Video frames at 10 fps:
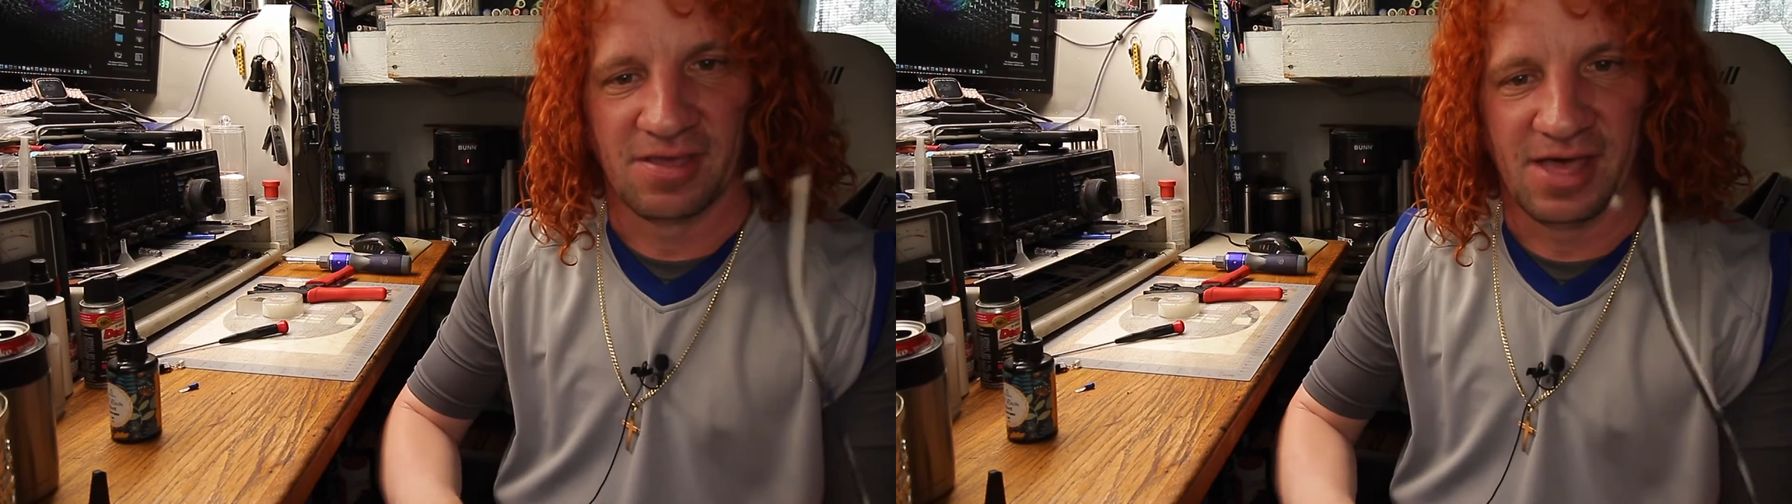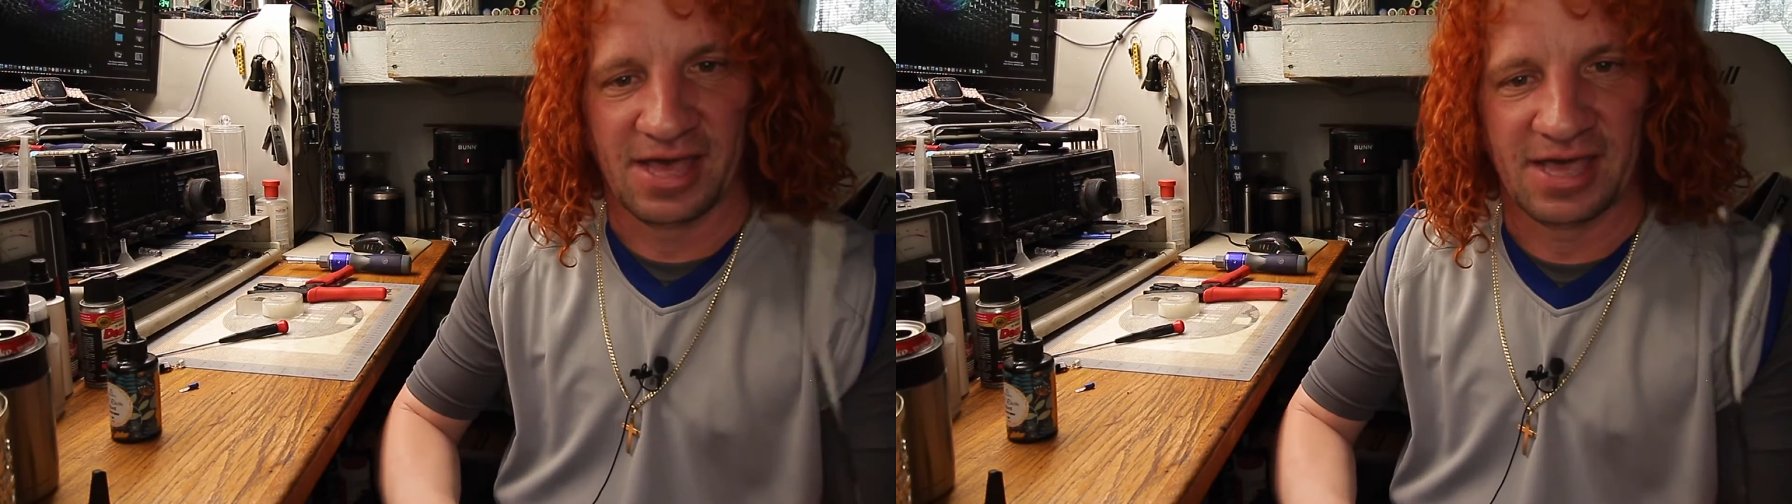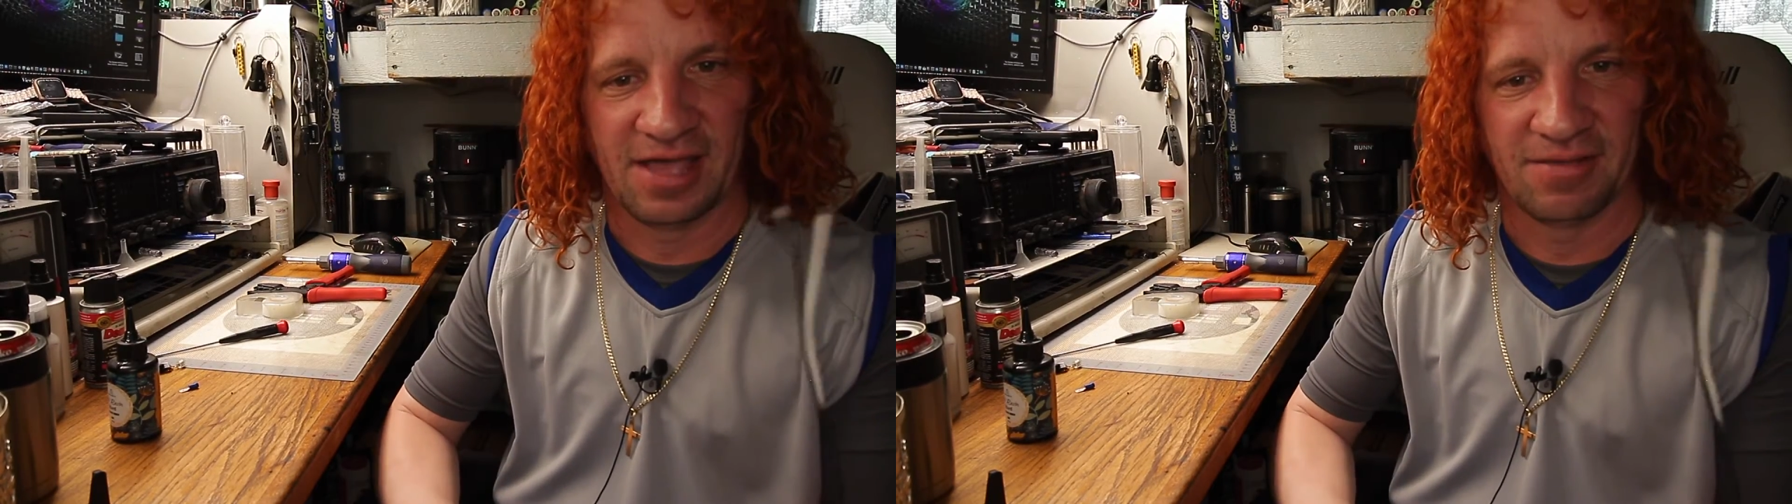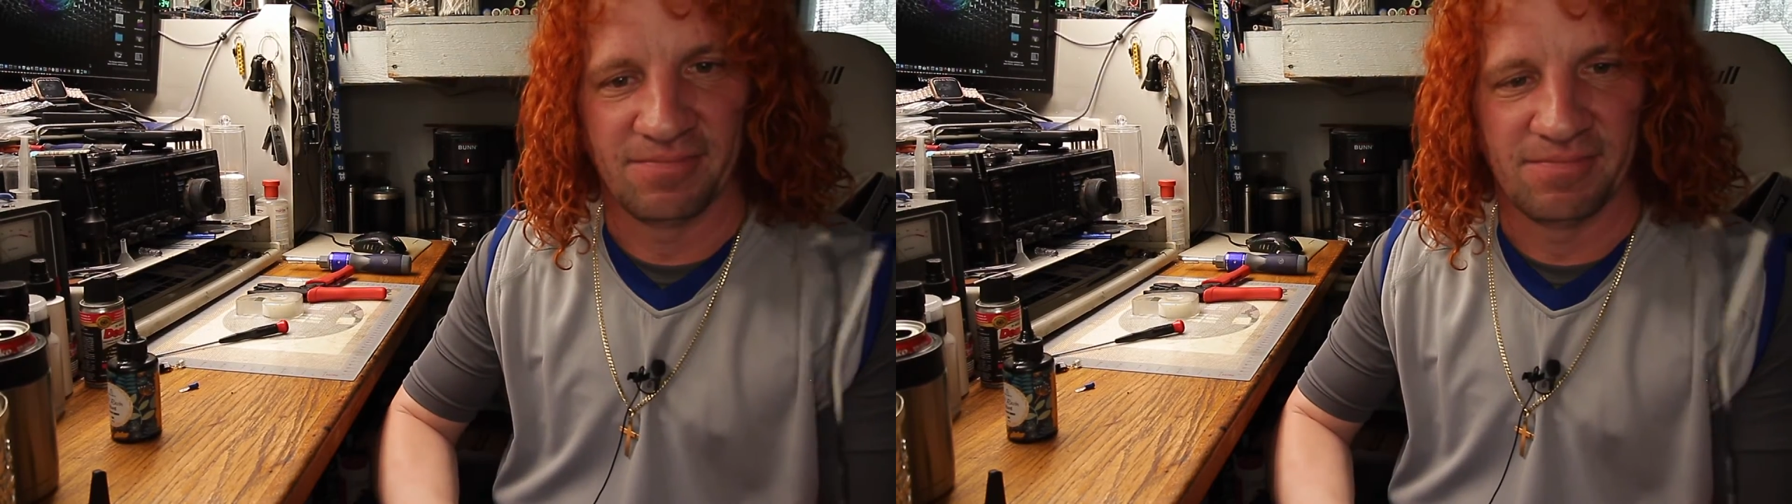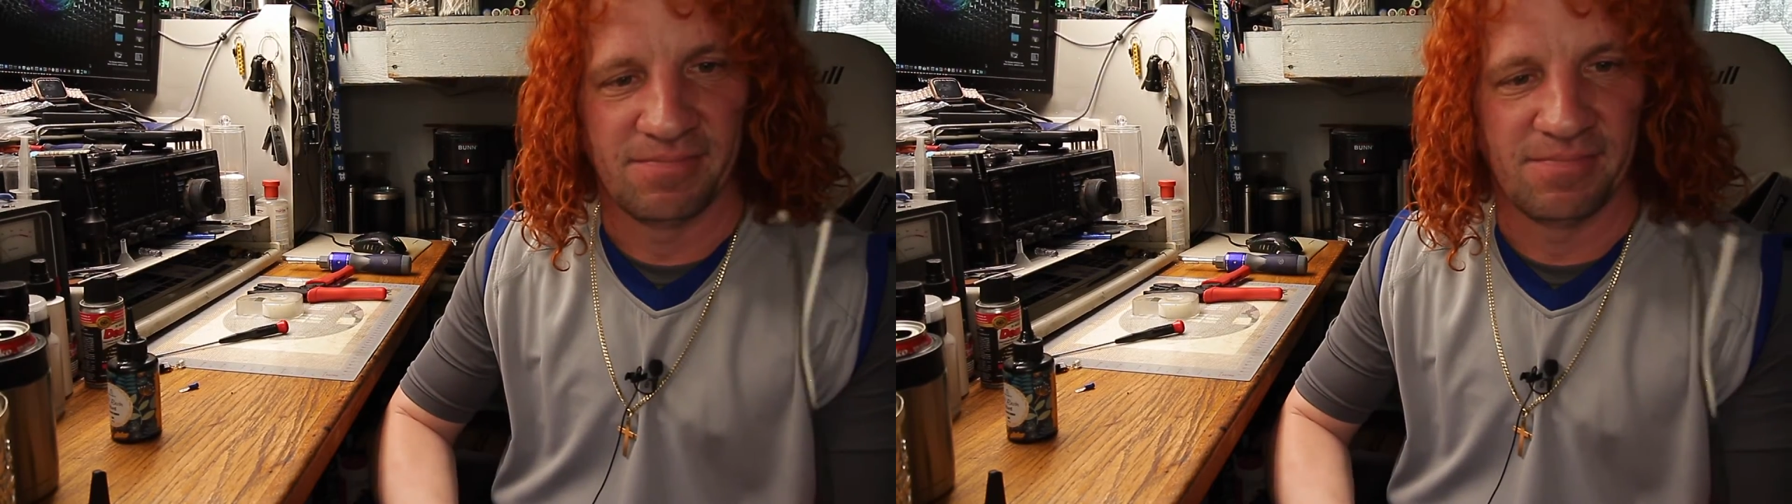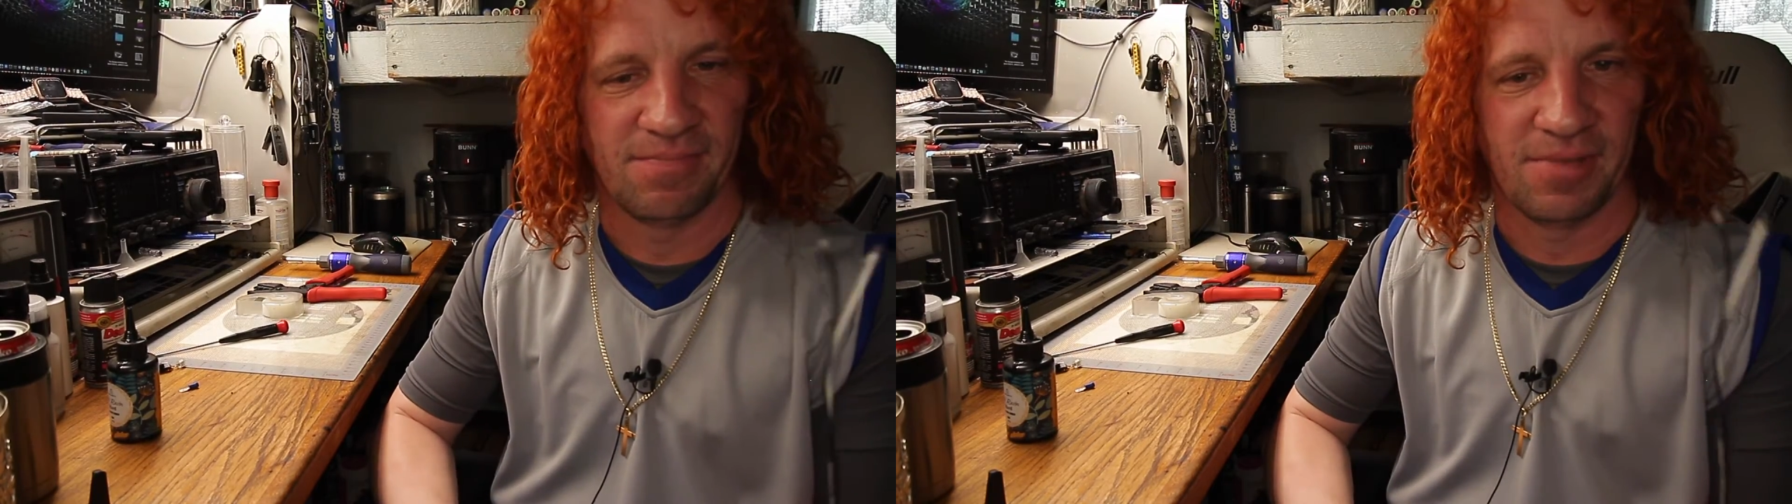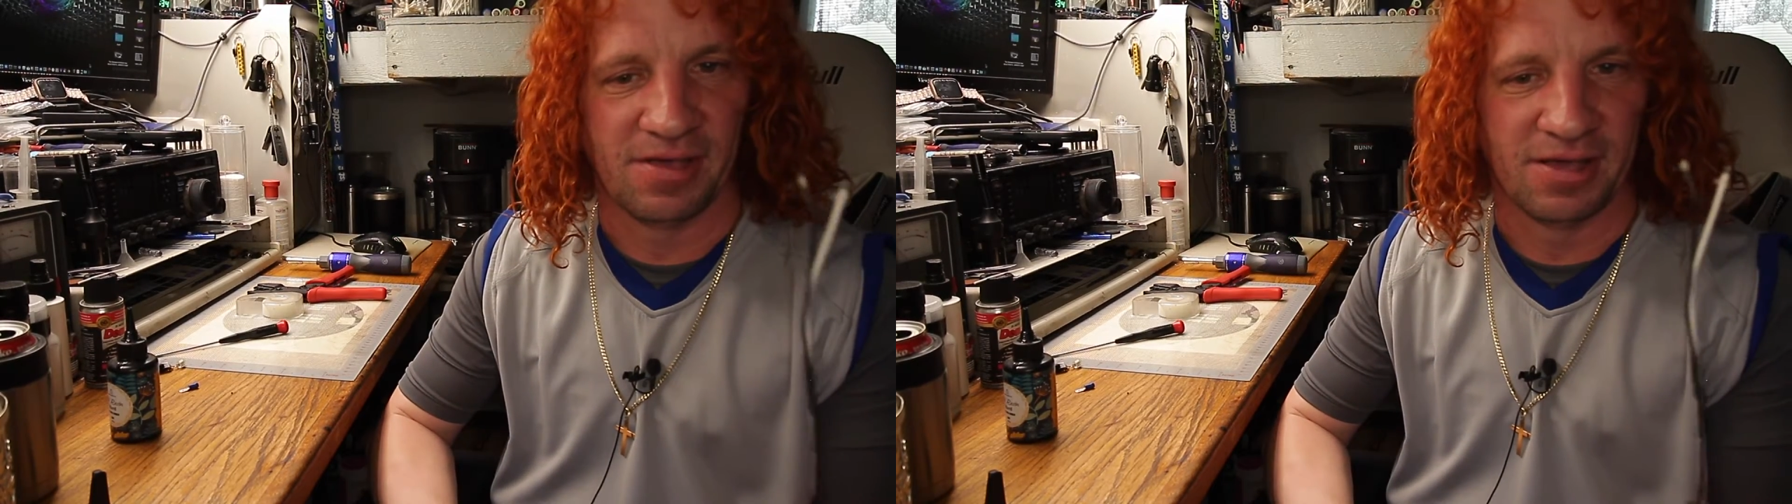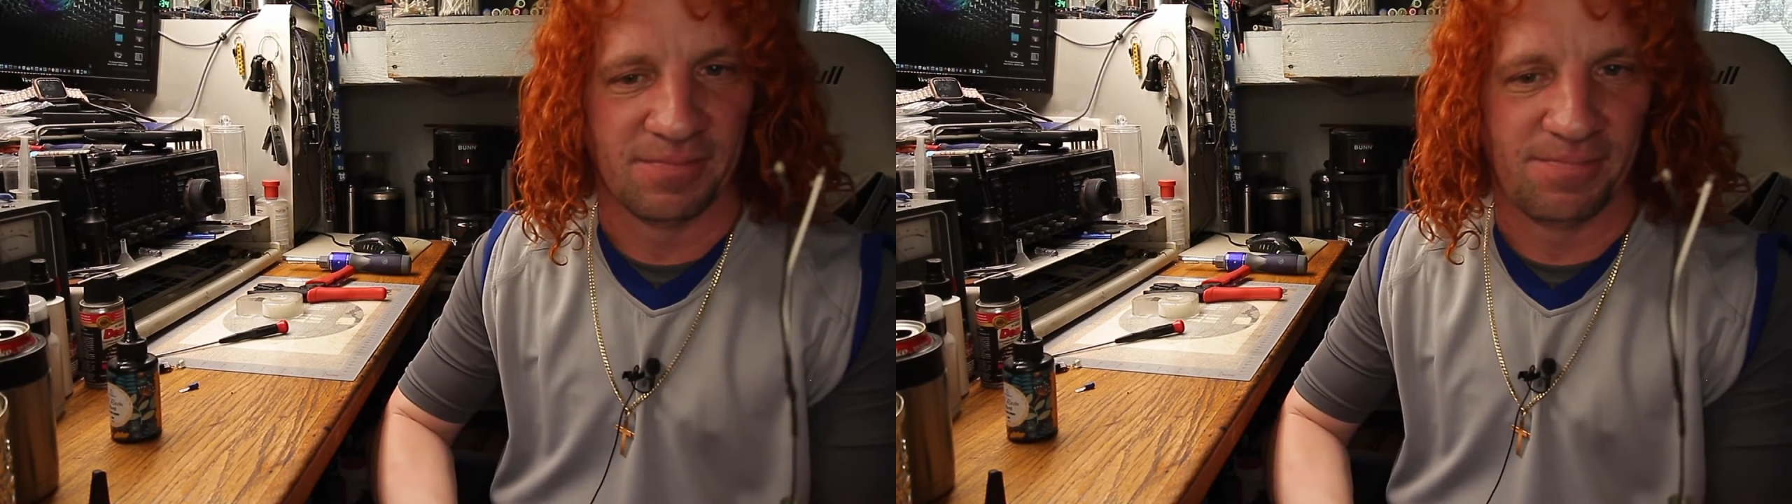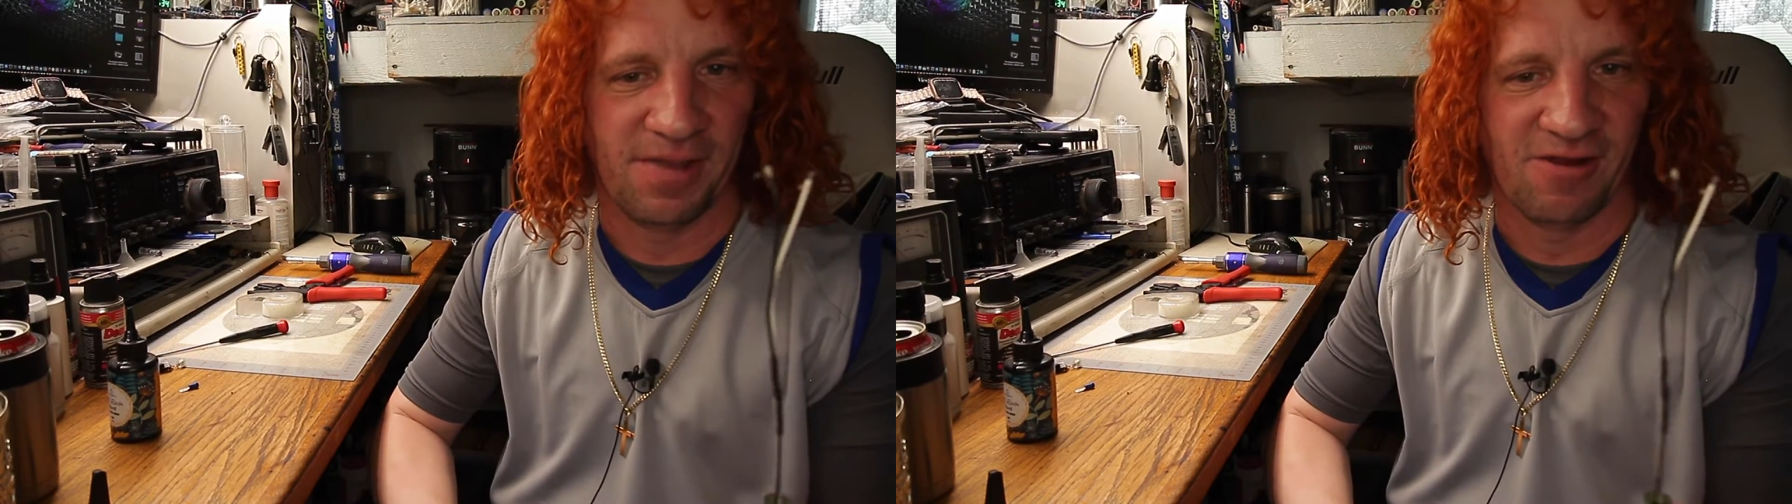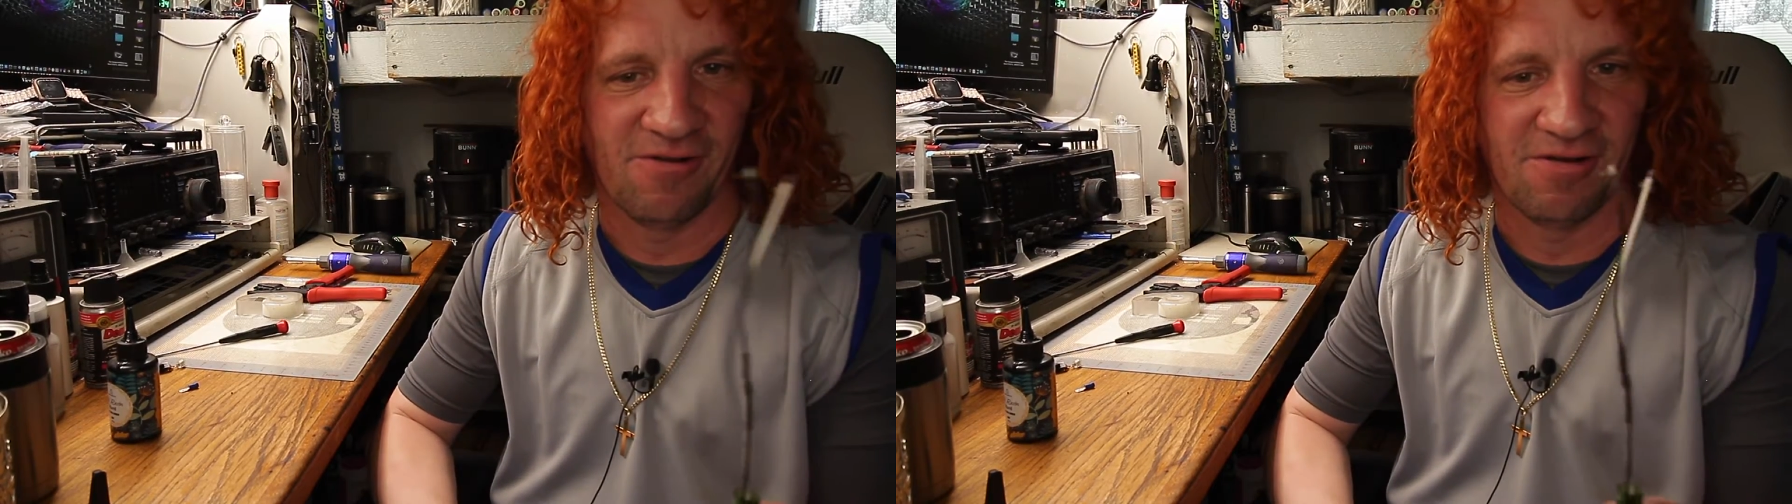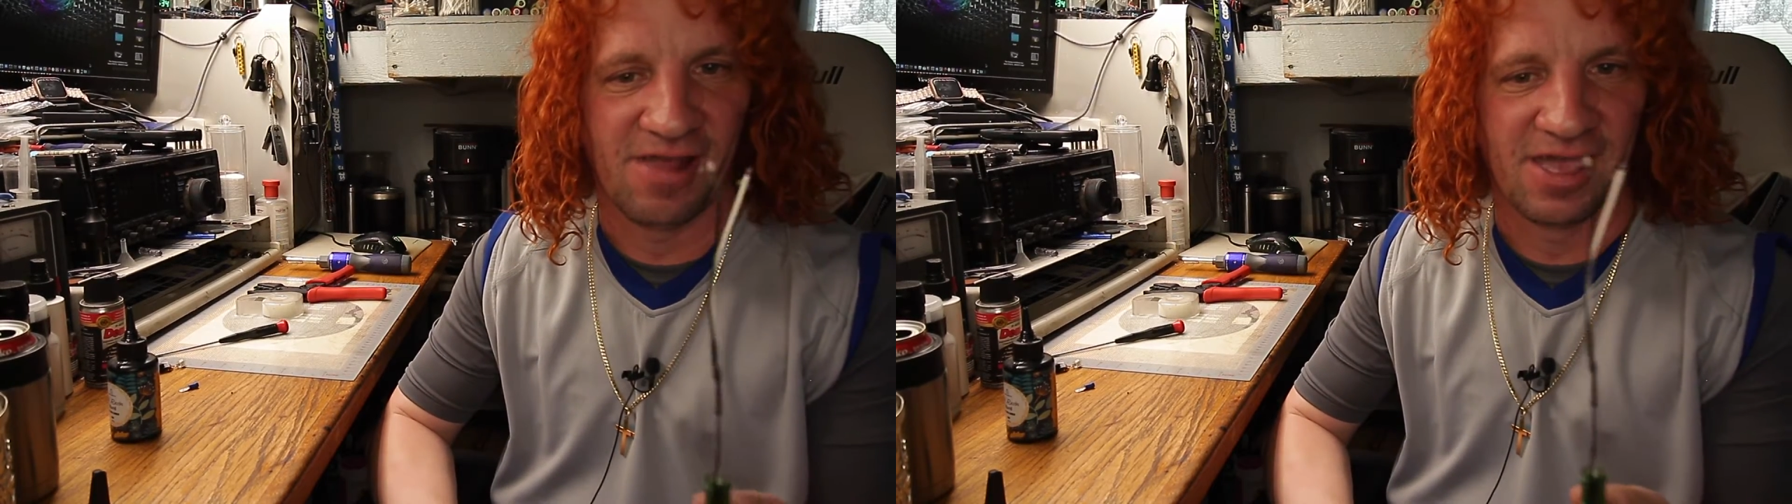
I got bare